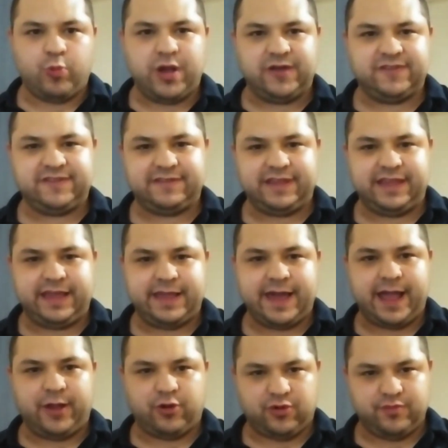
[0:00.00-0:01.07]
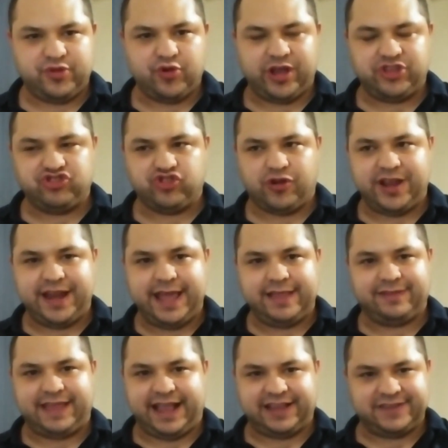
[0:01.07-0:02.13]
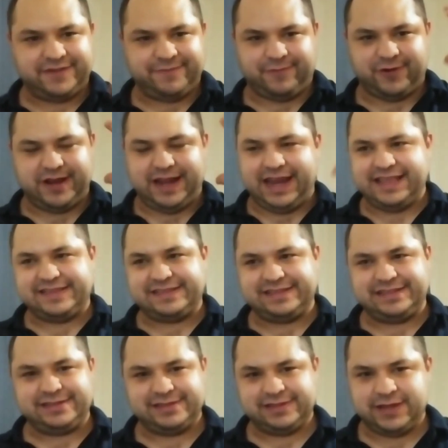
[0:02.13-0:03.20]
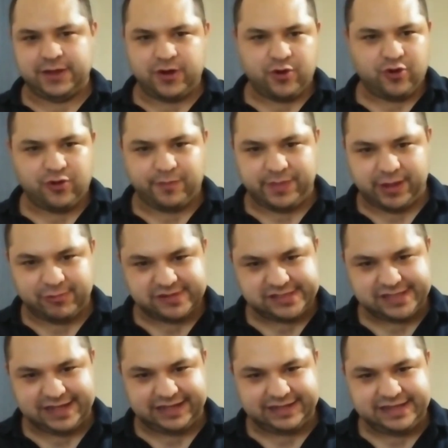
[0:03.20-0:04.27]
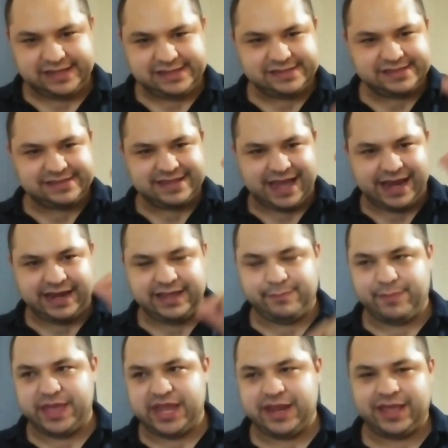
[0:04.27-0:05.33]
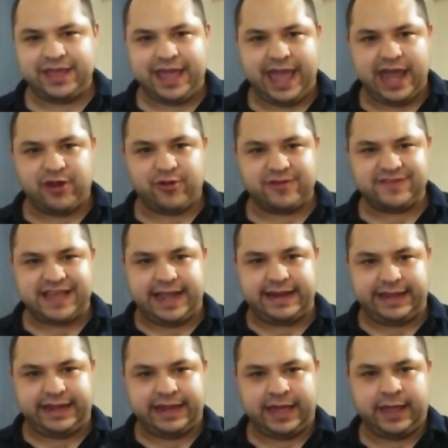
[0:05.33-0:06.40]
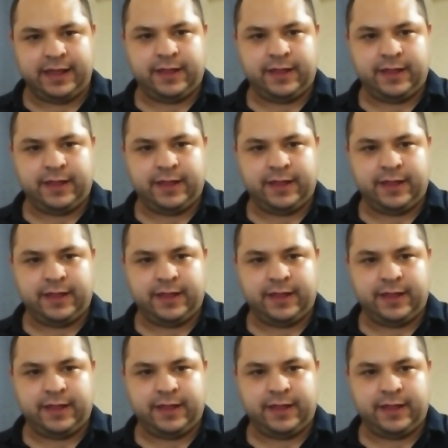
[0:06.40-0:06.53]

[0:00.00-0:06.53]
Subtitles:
We'll see. I hope you enjoyed it. Thanks for the listen. Hope it was at least tiny bit entertaining.